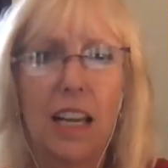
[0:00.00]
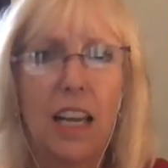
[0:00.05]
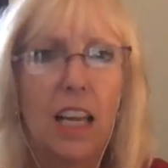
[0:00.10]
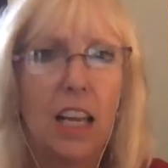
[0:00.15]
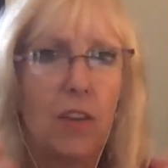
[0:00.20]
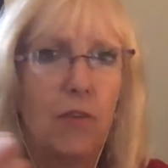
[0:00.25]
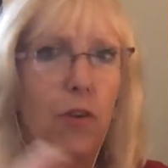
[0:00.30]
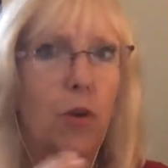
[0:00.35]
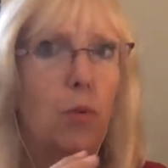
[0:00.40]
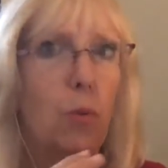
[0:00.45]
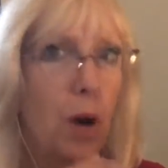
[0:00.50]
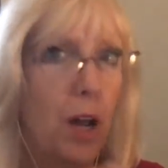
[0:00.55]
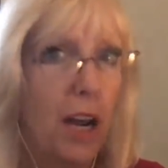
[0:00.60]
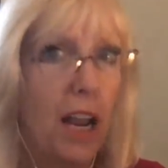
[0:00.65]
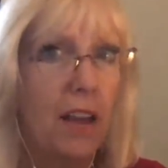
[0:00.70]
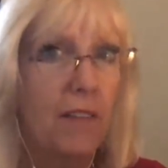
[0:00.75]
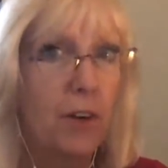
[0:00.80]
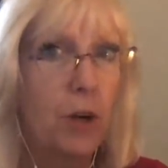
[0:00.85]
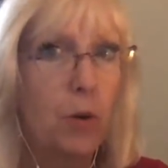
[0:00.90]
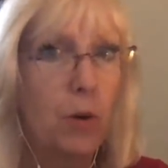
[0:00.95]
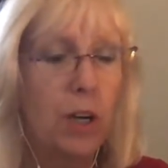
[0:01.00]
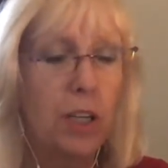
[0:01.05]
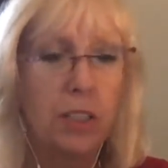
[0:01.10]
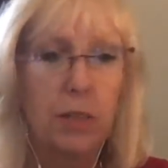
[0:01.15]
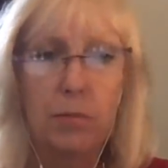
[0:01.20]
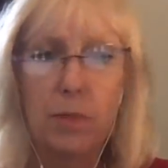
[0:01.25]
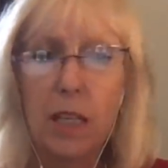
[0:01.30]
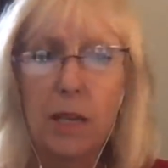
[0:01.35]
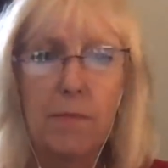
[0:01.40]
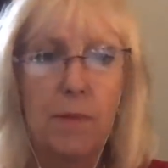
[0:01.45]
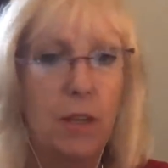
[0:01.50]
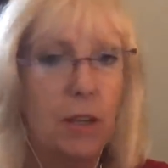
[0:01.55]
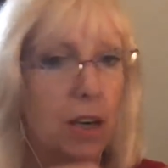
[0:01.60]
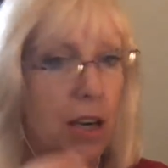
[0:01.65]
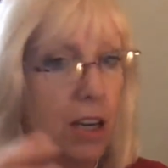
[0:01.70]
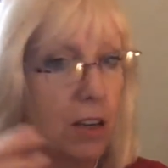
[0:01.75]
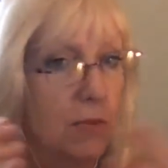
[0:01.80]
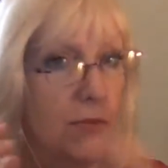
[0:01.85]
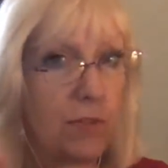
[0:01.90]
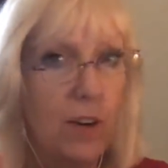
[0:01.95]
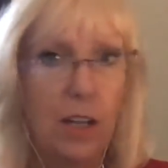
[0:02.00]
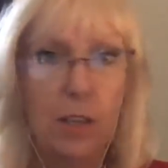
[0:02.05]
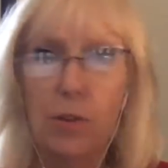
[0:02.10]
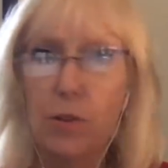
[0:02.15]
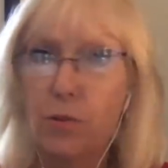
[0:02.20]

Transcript: If you want to have a quantum leap, you got to follow